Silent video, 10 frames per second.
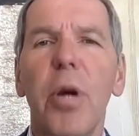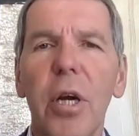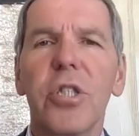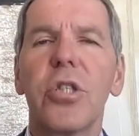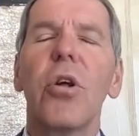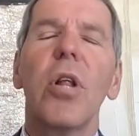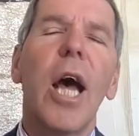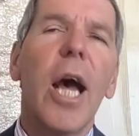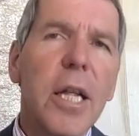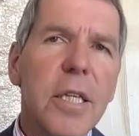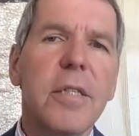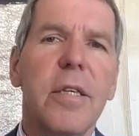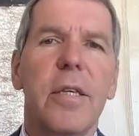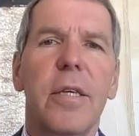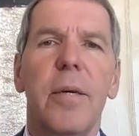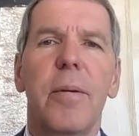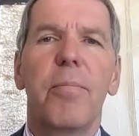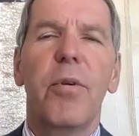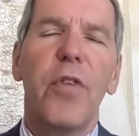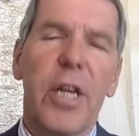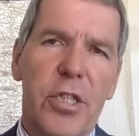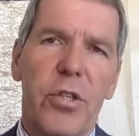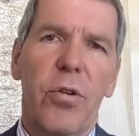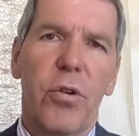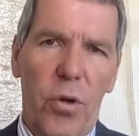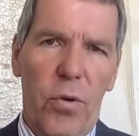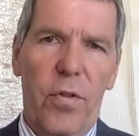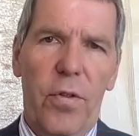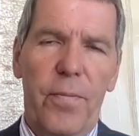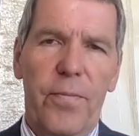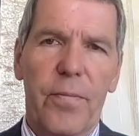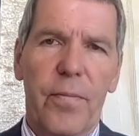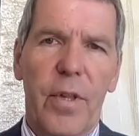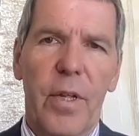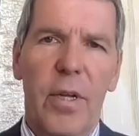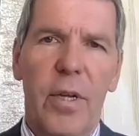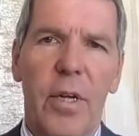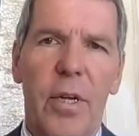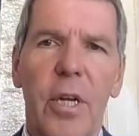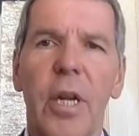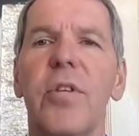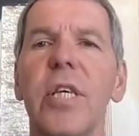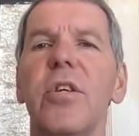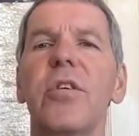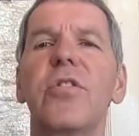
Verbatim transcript: personal and professional growth. Now, this